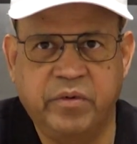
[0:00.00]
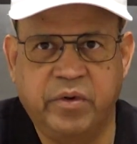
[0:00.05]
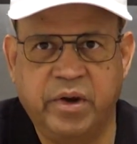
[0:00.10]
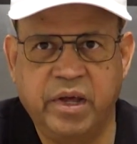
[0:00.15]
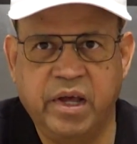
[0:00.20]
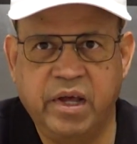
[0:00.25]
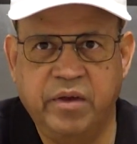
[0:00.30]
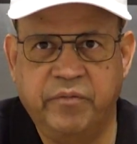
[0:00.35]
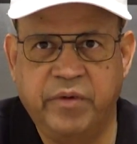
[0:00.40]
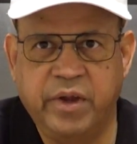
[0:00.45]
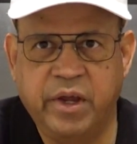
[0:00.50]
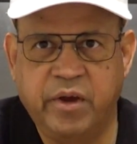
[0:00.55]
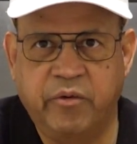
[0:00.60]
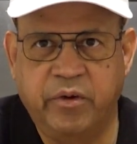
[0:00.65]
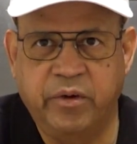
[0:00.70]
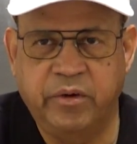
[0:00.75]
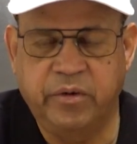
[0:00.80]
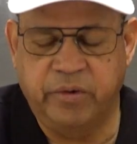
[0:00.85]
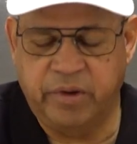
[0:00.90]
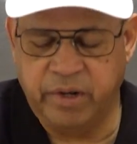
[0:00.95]
Today we are
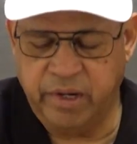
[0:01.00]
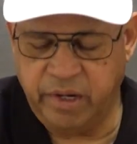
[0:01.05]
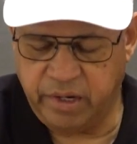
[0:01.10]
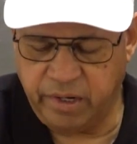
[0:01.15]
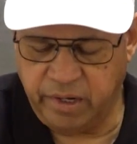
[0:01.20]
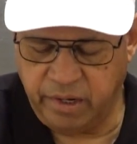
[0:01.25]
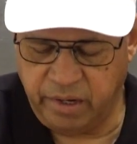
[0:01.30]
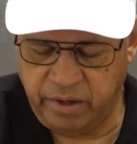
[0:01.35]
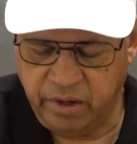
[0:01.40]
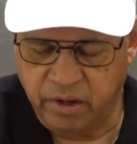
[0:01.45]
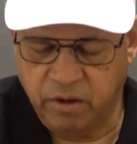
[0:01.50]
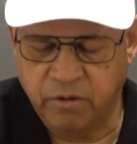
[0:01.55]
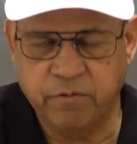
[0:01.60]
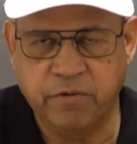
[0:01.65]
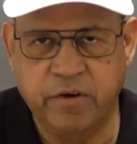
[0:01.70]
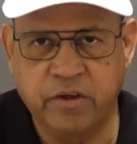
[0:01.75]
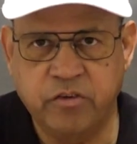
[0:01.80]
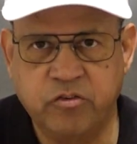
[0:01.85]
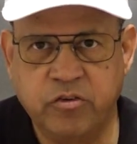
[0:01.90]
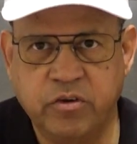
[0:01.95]
going to take a
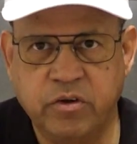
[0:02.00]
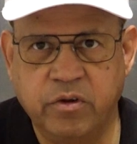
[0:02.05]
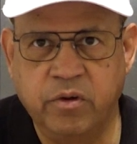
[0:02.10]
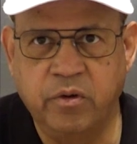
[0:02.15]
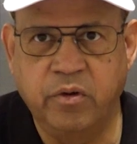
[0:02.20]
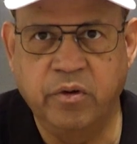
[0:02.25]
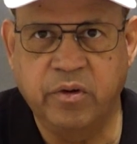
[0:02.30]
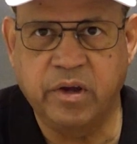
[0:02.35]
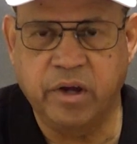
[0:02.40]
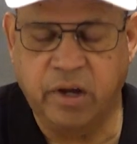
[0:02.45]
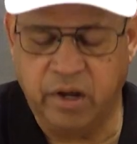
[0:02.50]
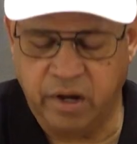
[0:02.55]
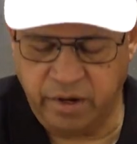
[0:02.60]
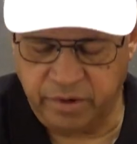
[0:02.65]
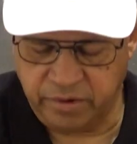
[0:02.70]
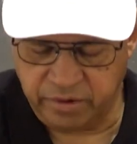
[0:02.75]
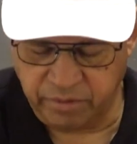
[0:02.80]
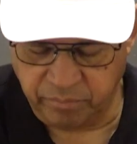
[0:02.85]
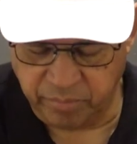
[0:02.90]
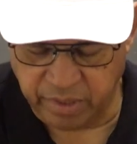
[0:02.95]
first look
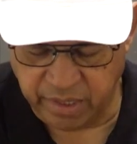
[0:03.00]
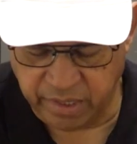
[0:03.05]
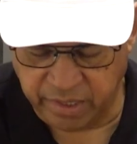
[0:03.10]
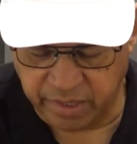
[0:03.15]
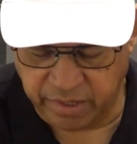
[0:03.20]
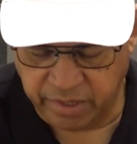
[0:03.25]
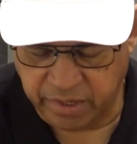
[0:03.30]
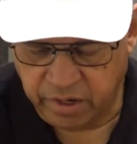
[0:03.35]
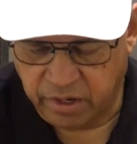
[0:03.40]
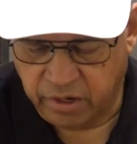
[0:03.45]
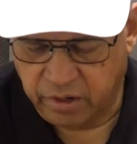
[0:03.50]
at my